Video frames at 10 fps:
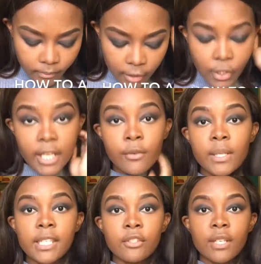So
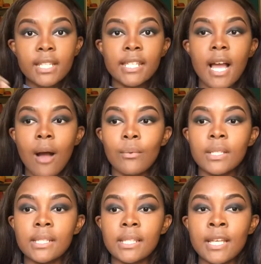anyways, as you can see, I
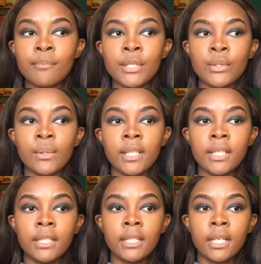was in
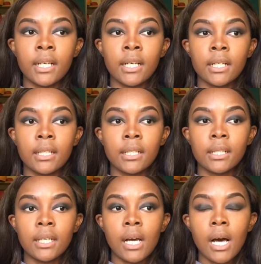between
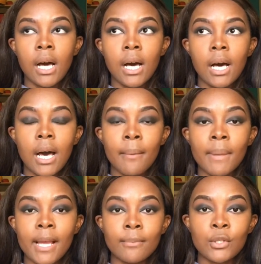a
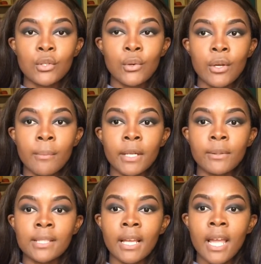makeup tutorial, but I
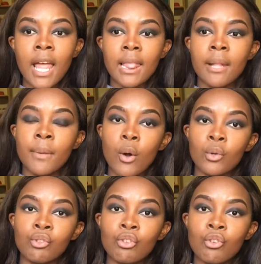was like, let me
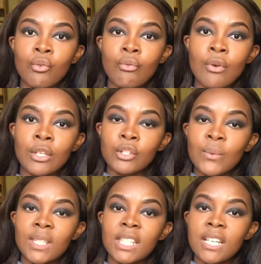also
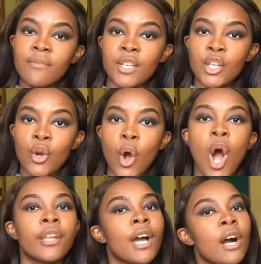squeeze in a video
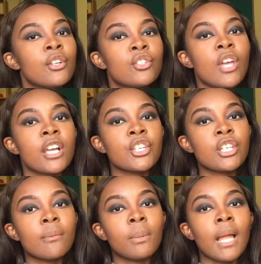on how to
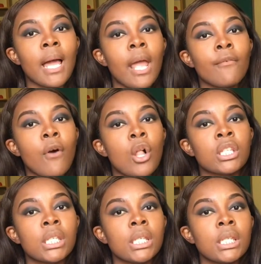actually apply
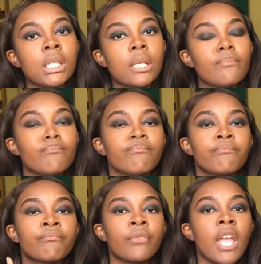falsies
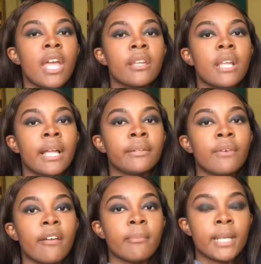in under
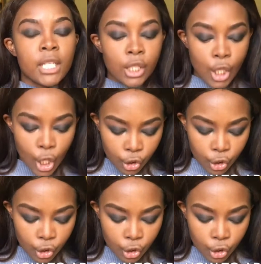5 minutes.